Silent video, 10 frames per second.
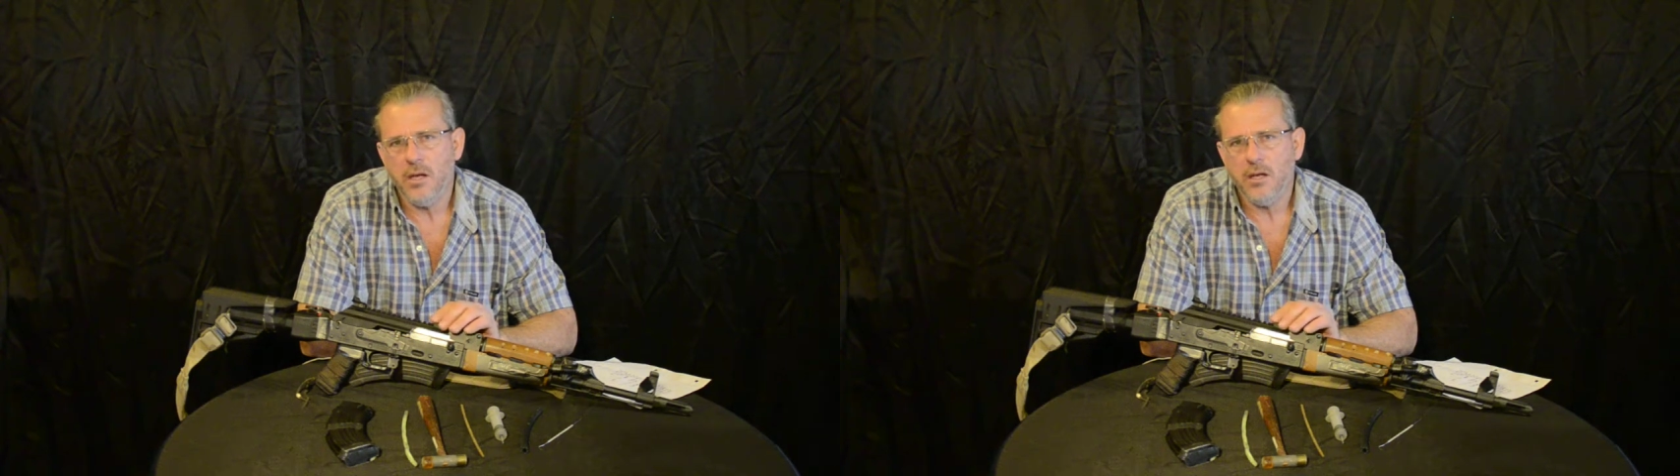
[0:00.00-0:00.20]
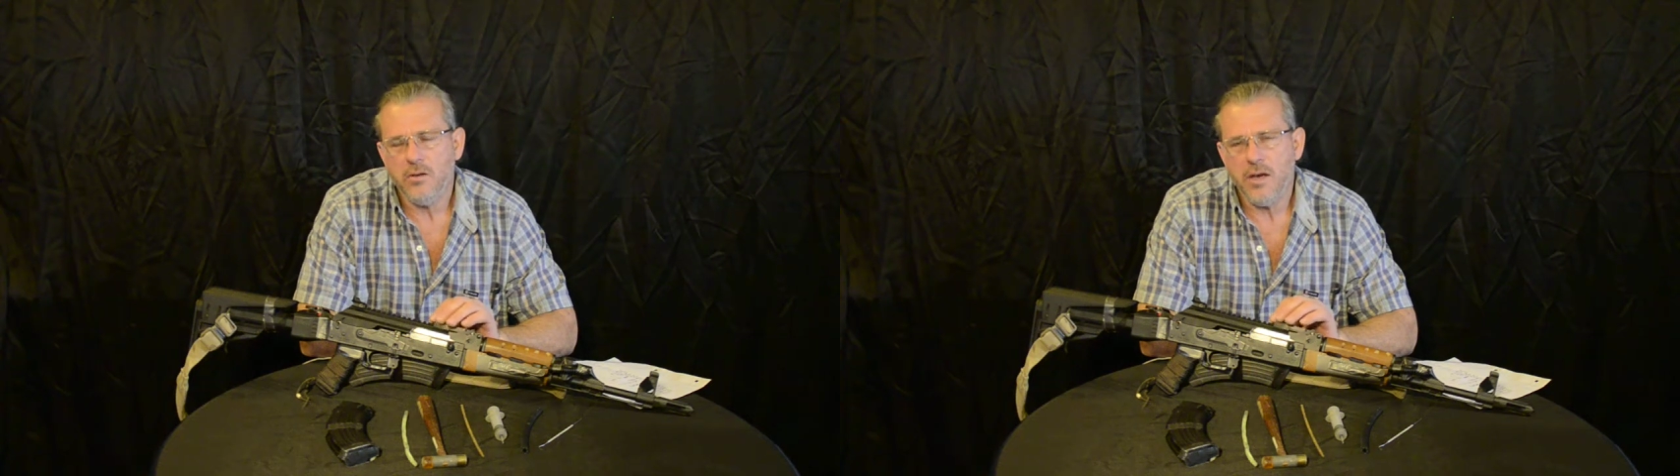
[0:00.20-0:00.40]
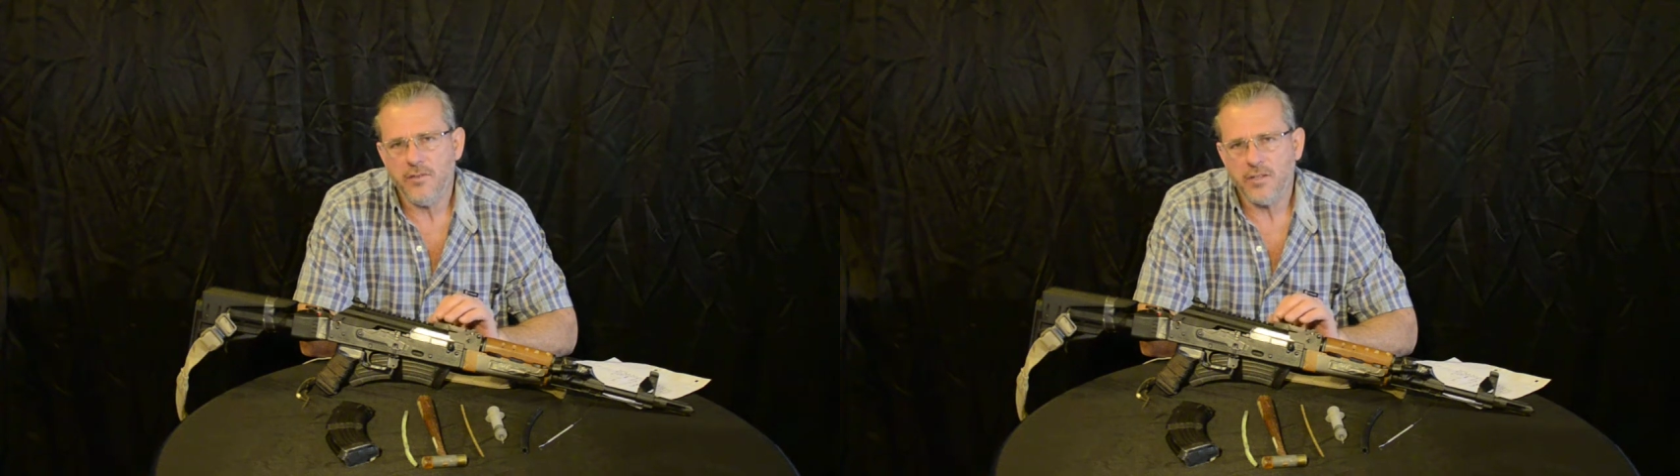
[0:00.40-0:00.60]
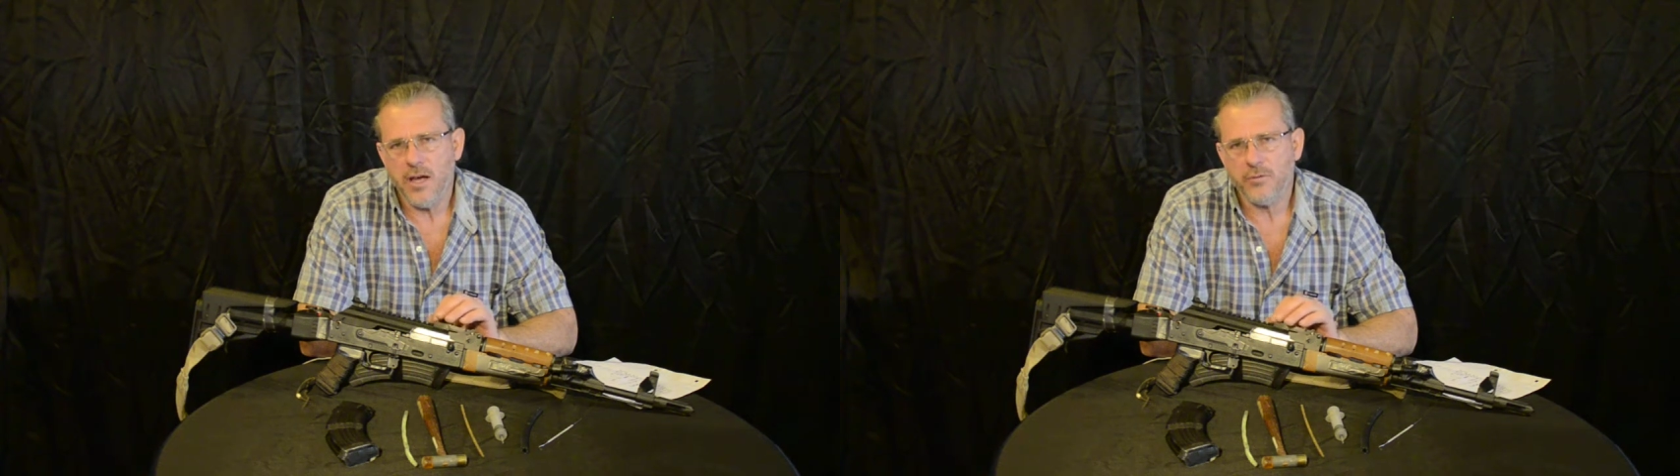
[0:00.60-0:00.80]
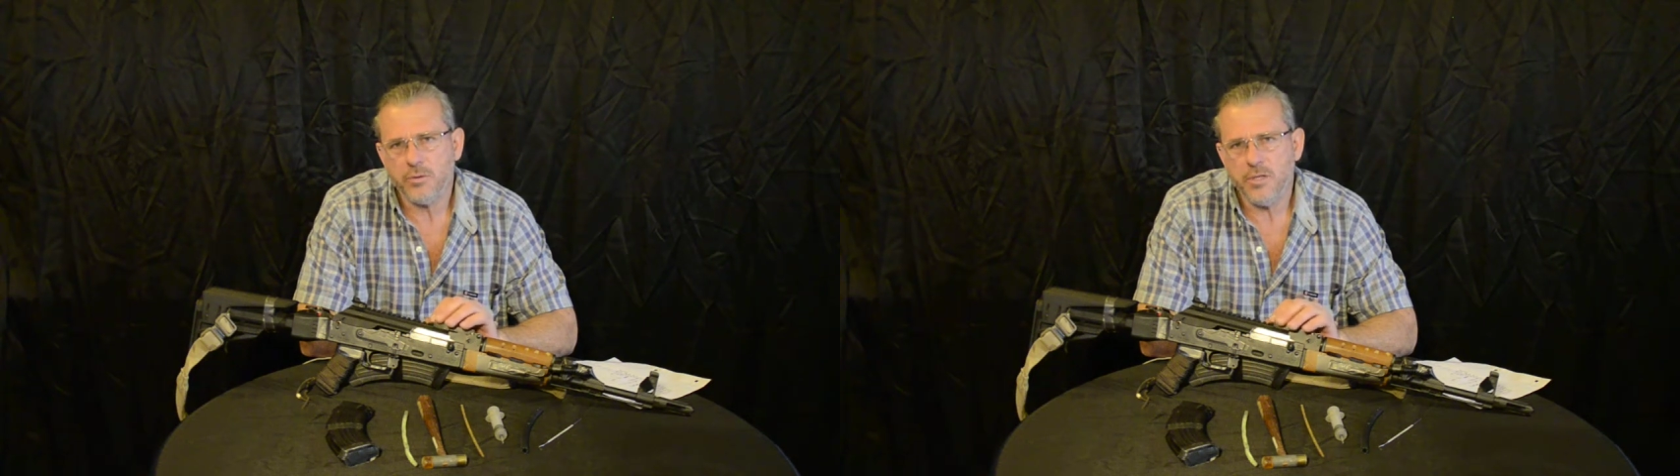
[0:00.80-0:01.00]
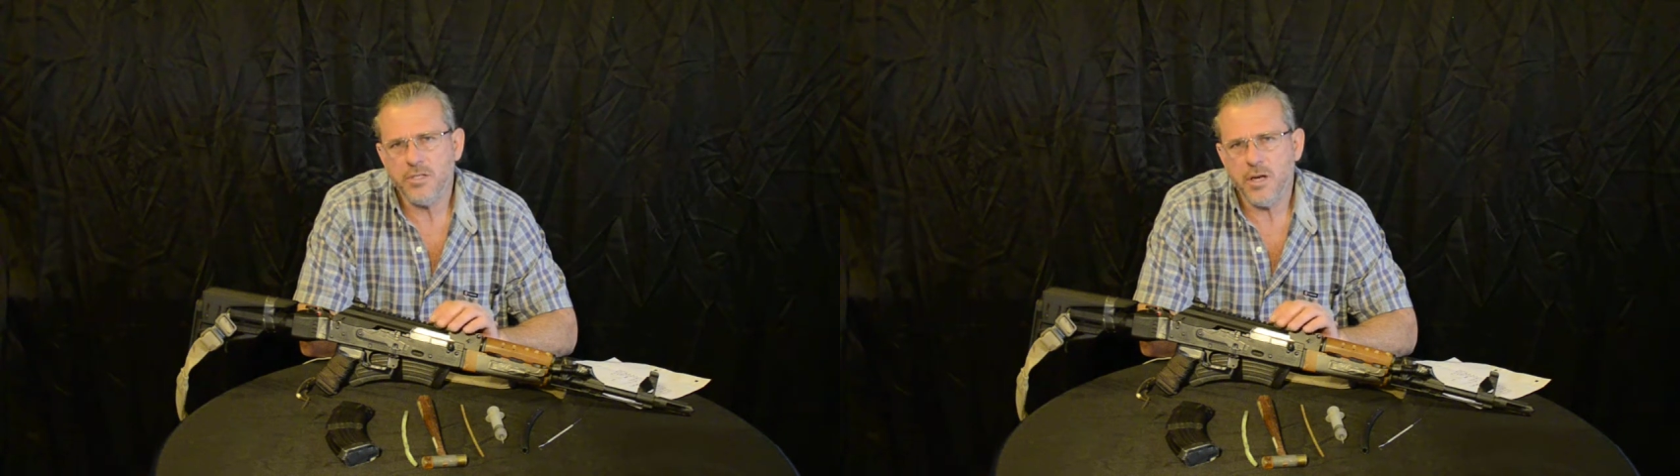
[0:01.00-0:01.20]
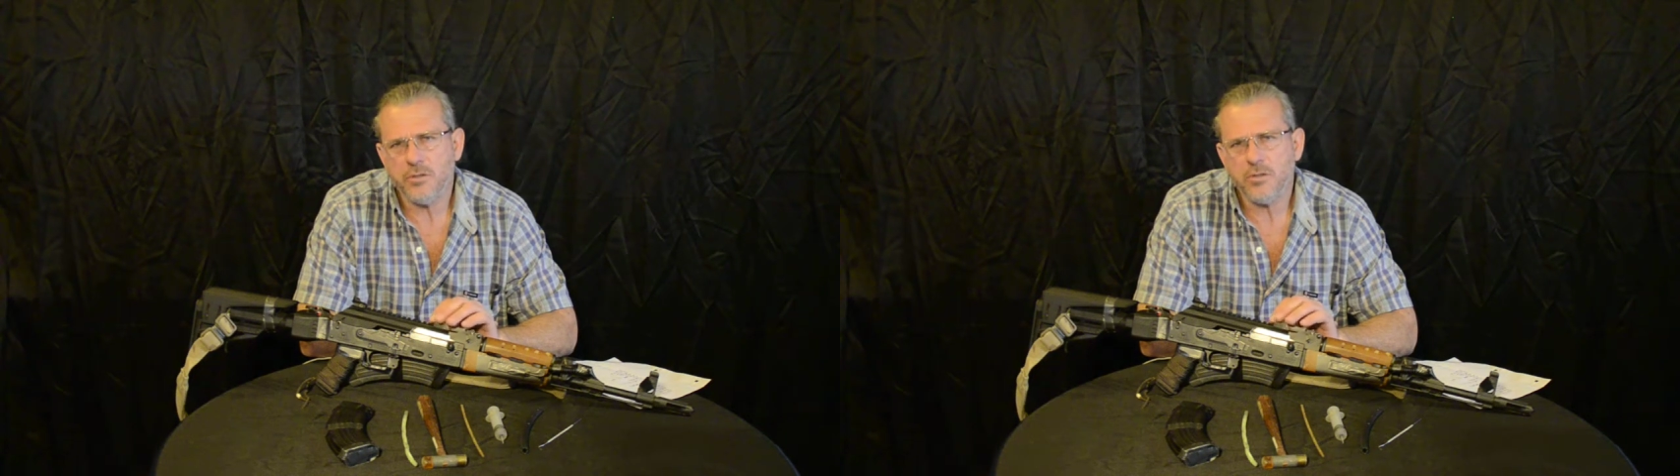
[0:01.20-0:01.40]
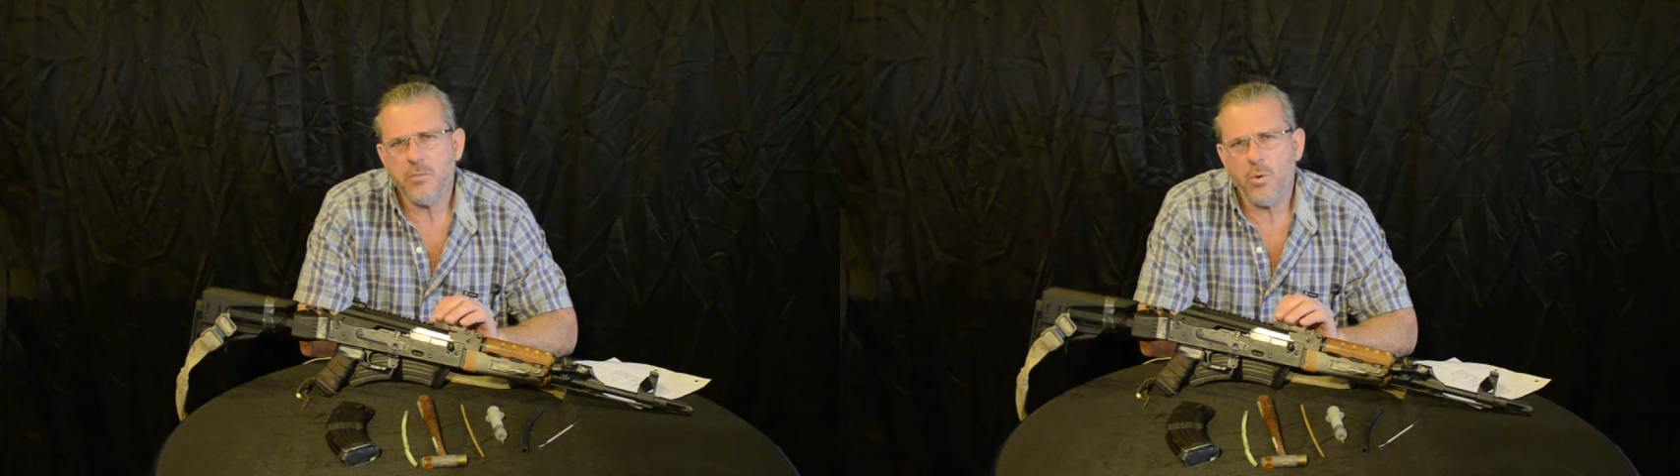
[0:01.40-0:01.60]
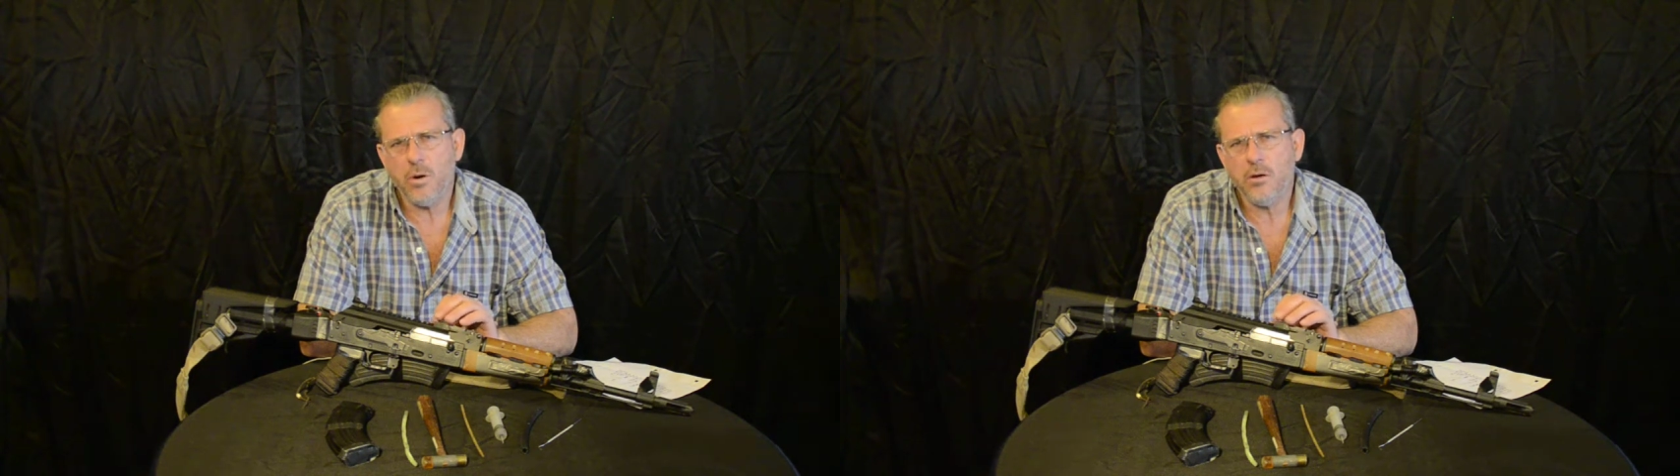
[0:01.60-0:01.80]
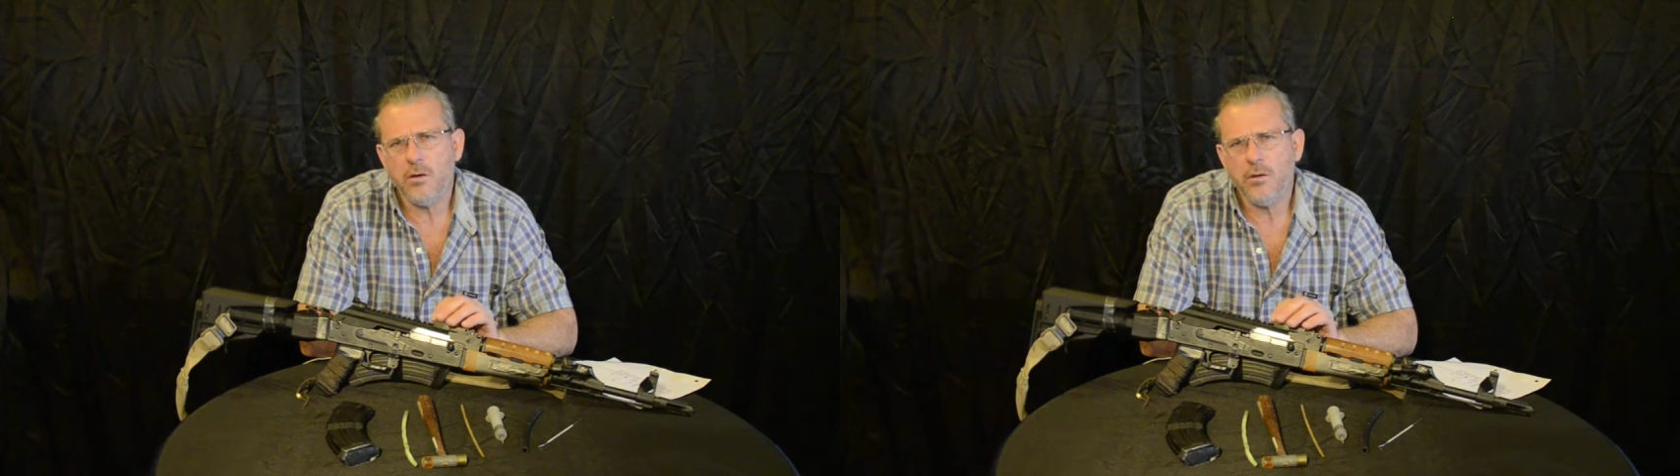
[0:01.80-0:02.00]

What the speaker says: you have to have 3 shots or more,